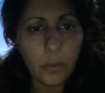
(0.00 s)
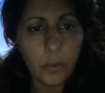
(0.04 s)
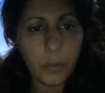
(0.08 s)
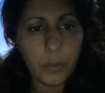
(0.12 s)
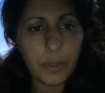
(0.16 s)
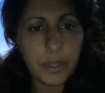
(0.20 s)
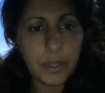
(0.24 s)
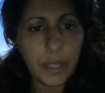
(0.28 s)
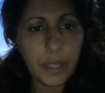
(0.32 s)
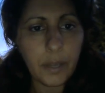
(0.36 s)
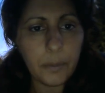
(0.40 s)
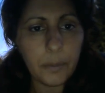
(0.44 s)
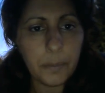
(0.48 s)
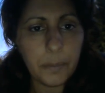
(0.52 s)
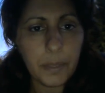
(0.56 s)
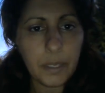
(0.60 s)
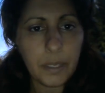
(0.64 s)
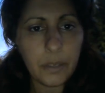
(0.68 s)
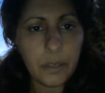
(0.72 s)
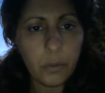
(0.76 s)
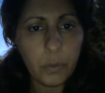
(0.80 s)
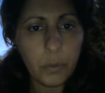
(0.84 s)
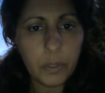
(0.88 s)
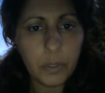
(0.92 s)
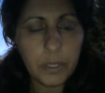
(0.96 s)
Without
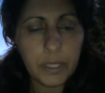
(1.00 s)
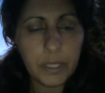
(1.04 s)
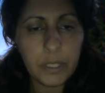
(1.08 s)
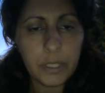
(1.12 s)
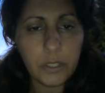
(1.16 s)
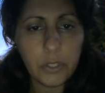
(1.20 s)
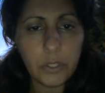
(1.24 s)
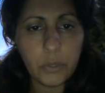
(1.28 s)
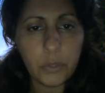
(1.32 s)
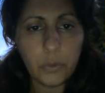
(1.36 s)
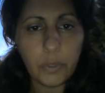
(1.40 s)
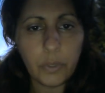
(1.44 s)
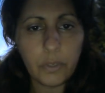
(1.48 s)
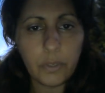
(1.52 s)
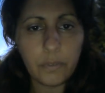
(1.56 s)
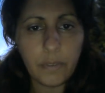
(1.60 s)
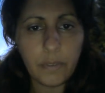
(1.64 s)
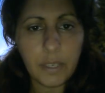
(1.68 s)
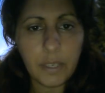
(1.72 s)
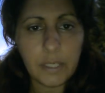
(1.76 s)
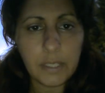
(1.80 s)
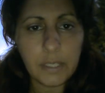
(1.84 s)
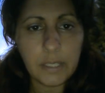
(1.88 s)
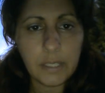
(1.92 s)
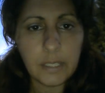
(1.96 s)
being willing to
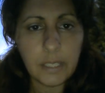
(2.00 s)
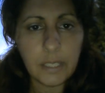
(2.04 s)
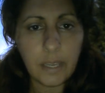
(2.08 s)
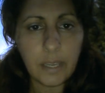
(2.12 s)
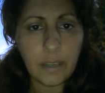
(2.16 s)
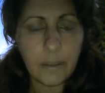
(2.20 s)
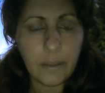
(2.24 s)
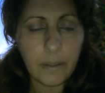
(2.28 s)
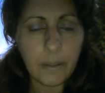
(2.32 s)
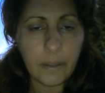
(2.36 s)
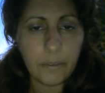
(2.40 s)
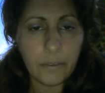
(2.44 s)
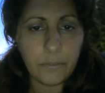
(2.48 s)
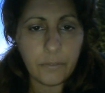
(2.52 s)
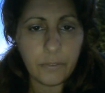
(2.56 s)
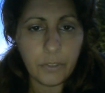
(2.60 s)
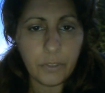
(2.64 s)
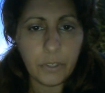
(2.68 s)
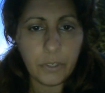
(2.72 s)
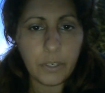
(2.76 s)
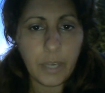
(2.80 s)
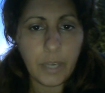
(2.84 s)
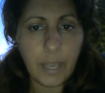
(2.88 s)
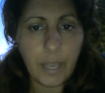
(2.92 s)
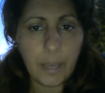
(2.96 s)
invest
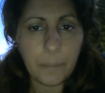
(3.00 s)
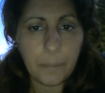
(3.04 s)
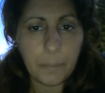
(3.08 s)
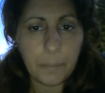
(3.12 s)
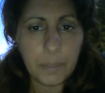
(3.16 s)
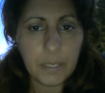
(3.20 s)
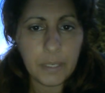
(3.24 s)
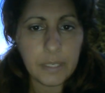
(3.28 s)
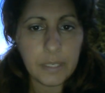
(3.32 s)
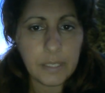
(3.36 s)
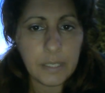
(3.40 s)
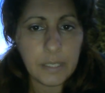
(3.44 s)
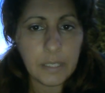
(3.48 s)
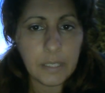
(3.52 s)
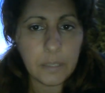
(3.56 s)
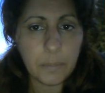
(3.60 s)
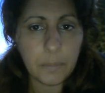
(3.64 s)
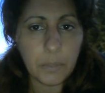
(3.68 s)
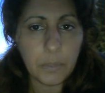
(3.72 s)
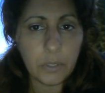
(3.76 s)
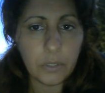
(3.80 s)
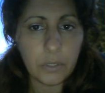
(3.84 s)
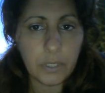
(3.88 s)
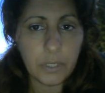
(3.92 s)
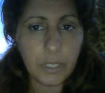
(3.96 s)
effort, happiness is
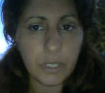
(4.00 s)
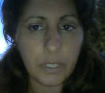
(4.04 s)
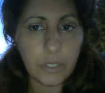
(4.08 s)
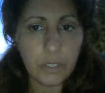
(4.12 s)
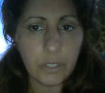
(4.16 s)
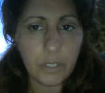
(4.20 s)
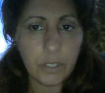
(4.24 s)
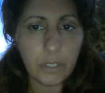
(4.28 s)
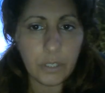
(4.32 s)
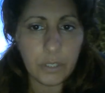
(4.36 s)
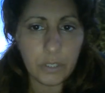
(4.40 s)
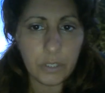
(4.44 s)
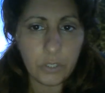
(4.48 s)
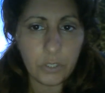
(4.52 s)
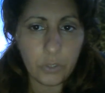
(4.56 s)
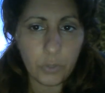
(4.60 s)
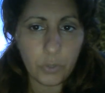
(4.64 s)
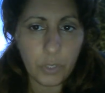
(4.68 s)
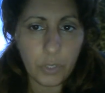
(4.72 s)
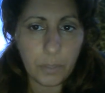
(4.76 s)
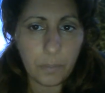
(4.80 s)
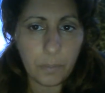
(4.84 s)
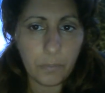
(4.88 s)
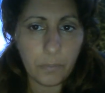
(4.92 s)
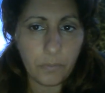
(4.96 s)
merely a
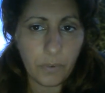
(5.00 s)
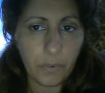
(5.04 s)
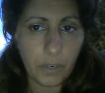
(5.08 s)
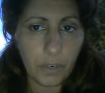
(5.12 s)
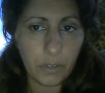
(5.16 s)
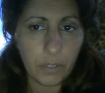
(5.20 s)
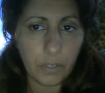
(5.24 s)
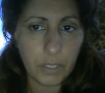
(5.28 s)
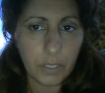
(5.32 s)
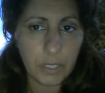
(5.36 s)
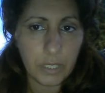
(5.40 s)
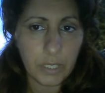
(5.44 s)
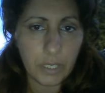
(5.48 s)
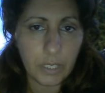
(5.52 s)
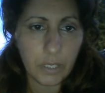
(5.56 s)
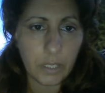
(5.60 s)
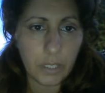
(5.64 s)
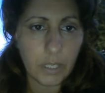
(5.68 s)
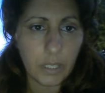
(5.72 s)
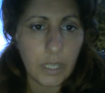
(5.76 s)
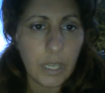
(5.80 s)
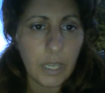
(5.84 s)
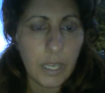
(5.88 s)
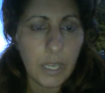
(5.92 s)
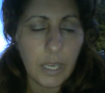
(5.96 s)
dream fairy
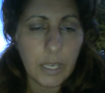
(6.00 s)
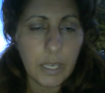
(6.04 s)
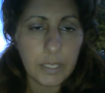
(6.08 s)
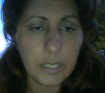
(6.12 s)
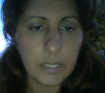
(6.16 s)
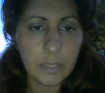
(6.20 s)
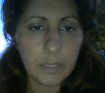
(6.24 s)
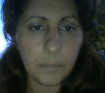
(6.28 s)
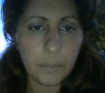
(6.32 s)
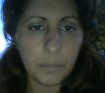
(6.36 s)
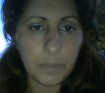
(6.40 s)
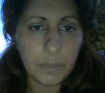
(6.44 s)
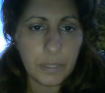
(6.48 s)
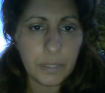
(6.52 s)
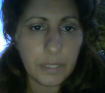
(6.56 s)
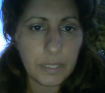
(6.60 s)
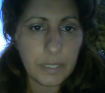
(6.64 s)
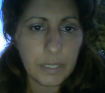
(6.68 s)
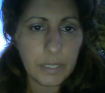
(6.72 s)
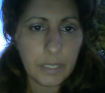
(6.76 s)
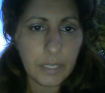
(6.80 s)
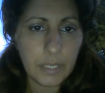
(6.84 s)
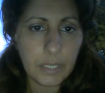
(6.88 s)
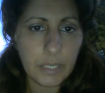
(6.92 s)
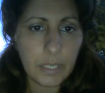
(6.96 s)
tale,
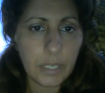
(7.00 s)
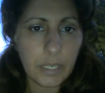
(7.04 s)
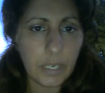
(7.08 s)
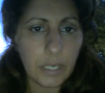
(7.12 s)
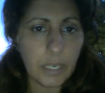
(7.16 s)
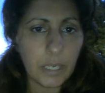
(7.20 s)
simplistic,